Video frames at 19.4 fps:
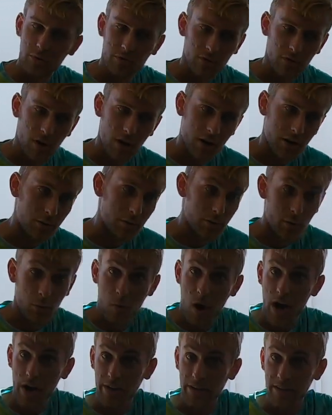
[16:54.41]
So I don't know
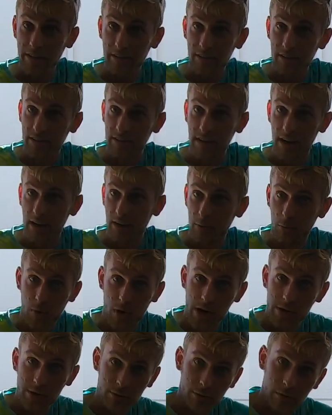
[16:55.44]
why they did that,
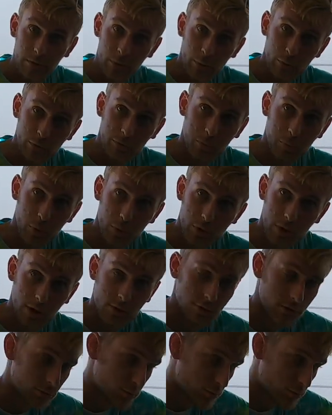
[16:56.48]
why there are those production